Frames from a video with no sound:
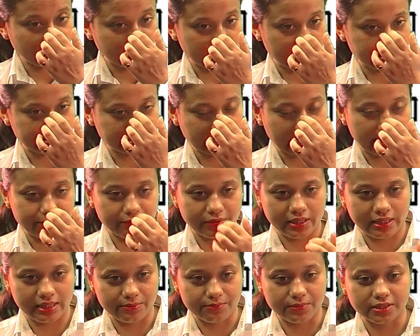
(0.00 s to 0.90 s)
Assam
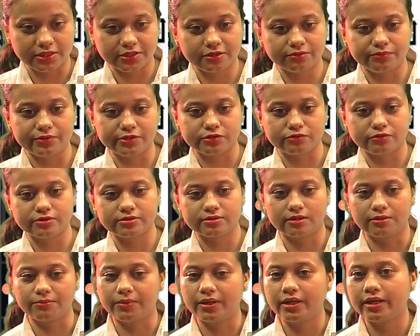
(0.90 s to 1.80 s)
Himanta Biswa
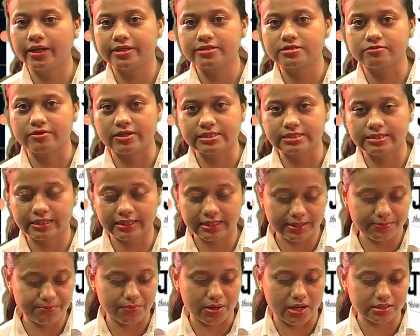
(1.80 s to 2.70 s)
Sarma has recently
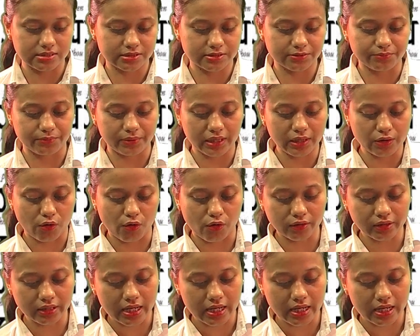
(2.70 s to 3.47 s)
passed a bill on